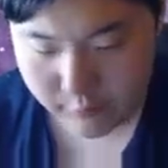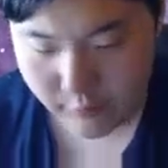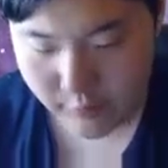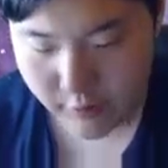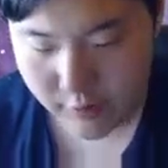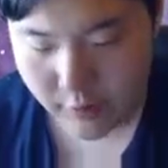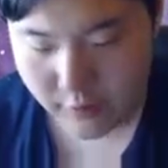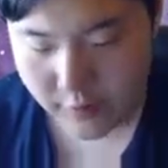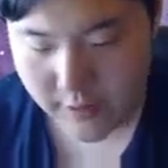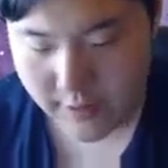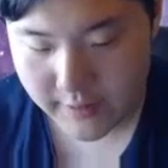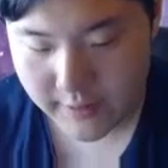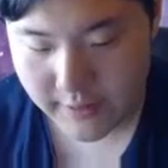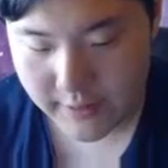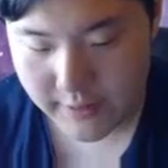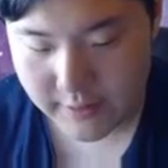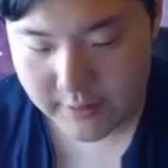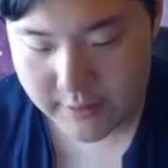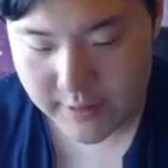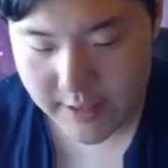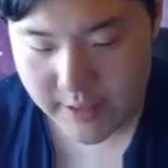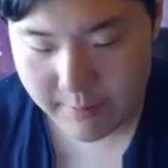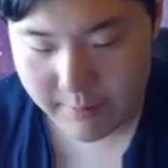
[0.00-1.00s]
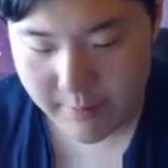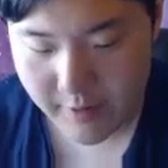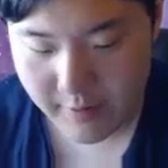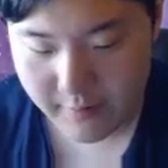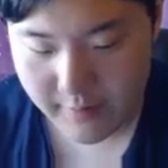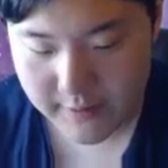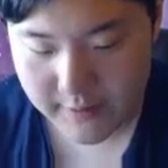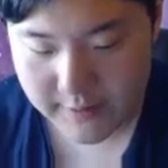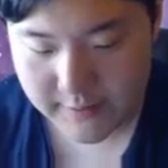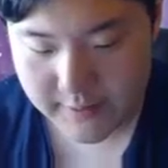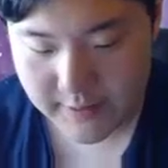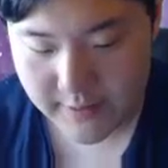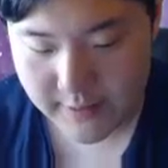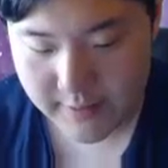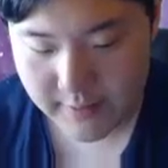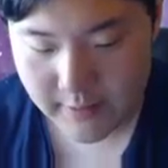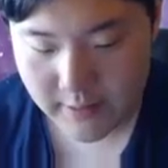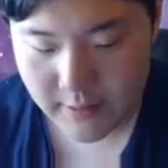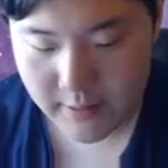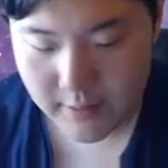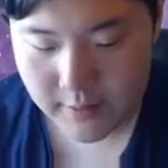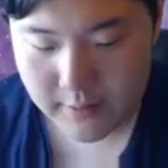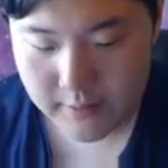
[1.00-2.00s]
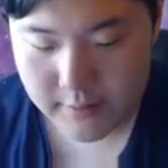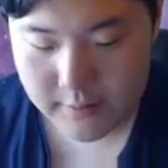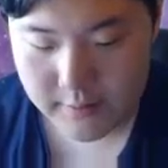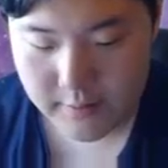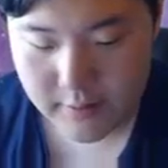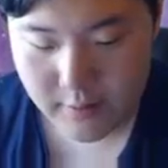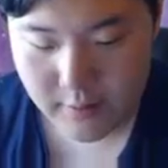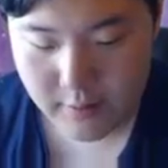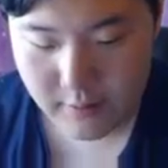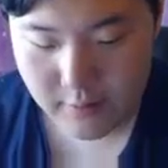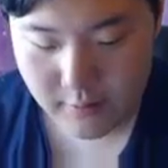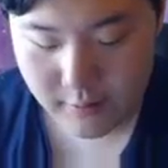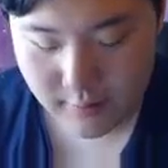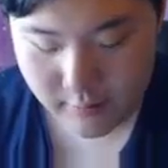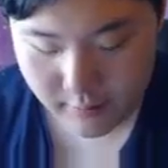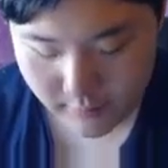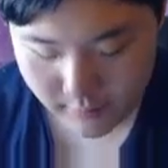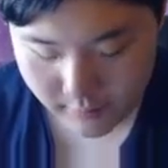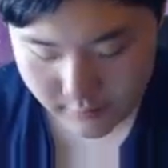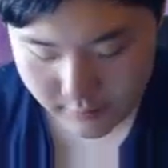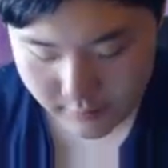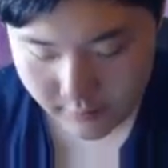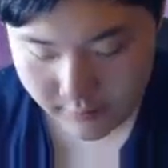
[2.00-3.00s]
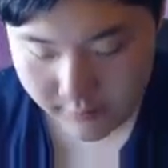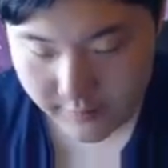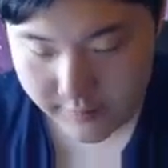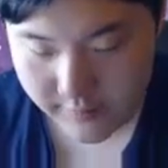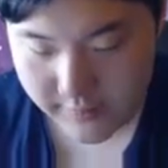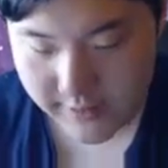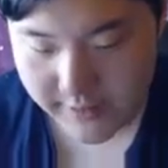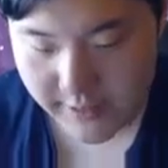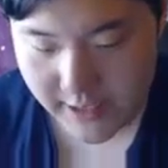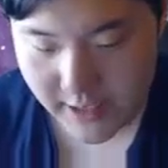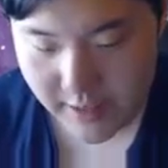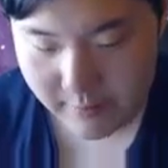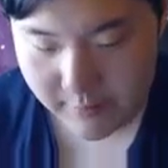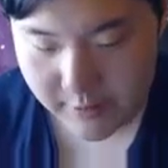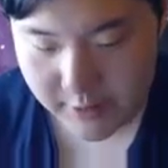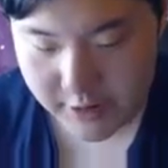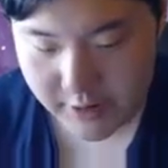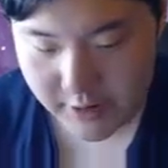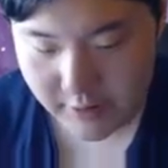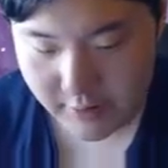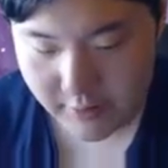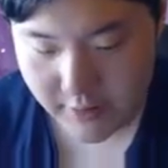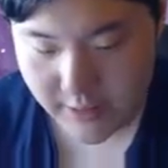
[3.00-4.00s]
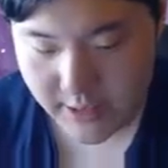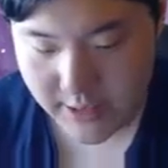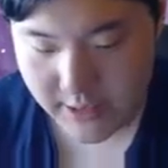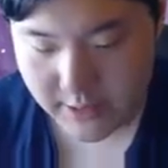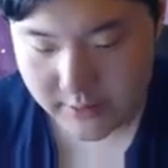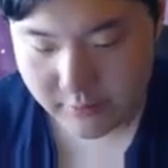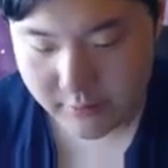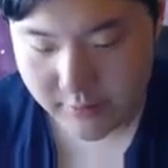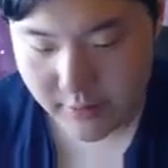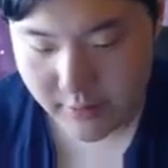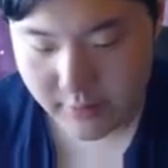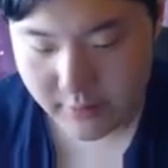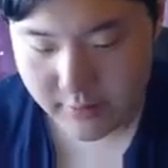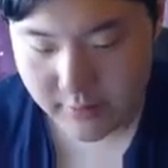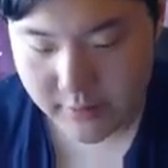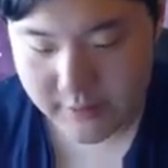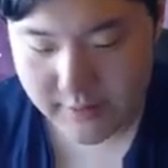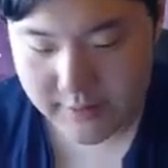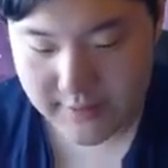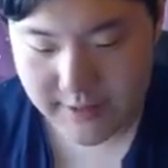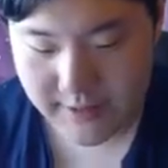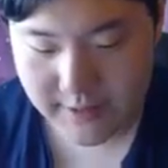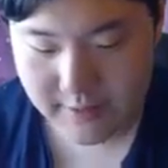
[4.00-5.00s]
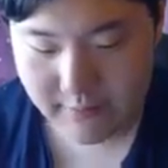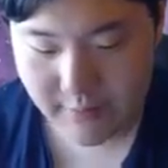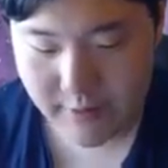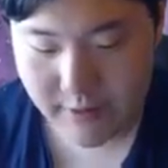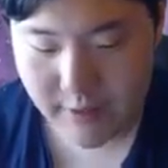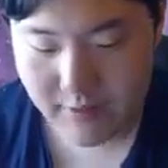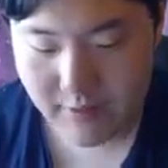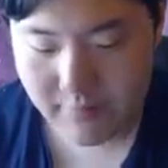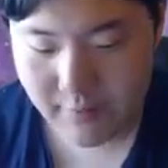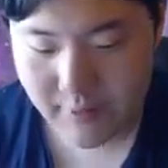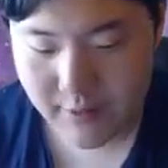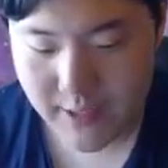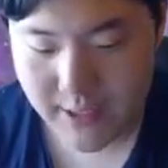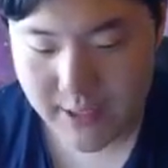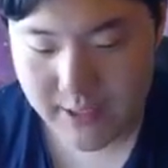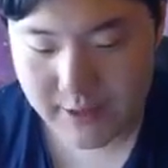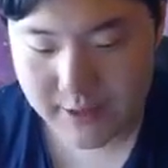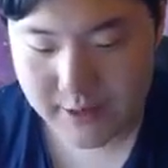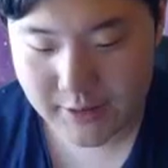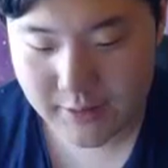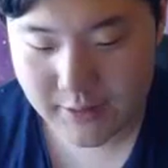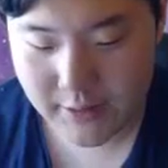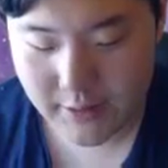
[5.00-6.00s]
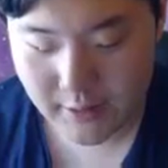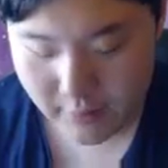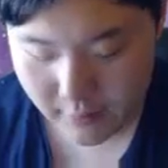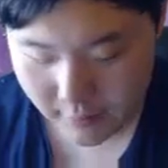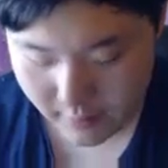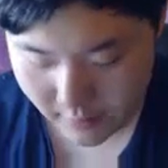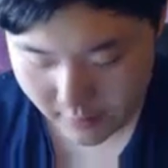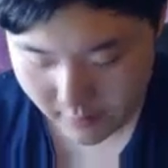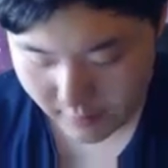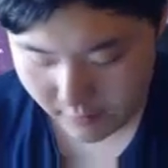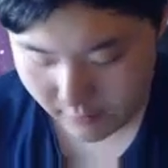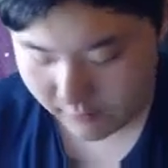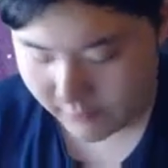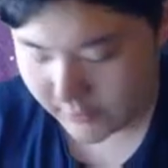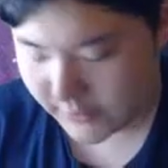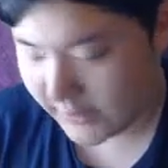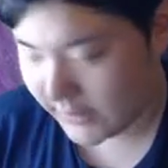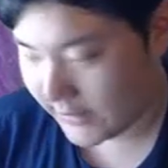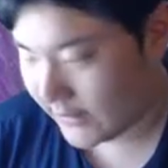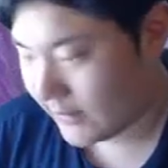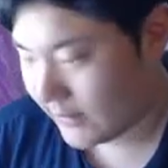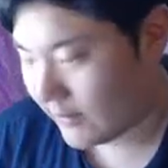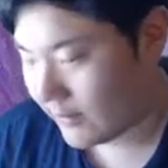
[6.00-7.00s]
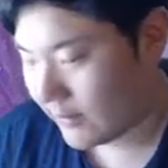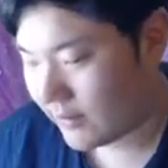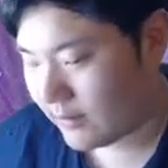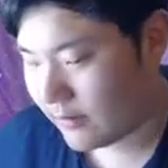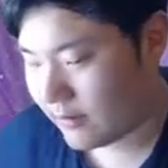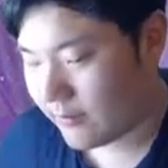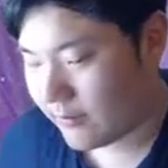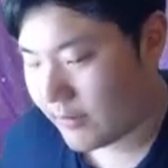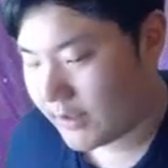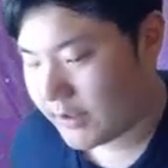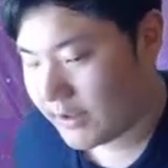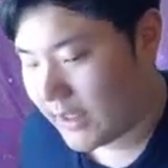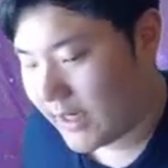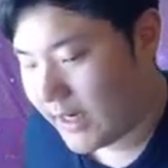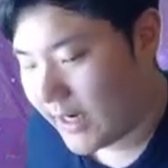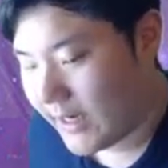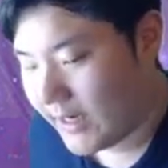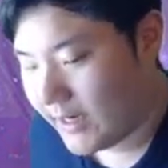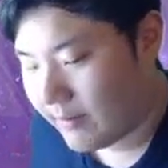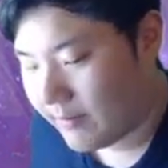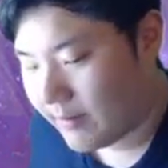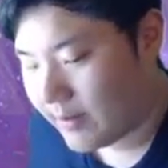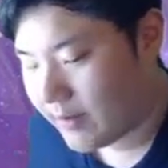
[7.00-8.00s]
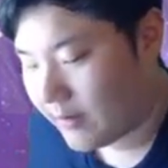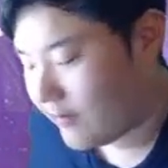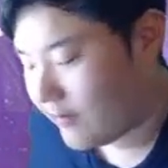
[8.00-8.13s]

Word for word: will go out into that Marowak slot. So, neuter the damage here, as we are going to see the recover, actually. Which isn't going to do much. I am going to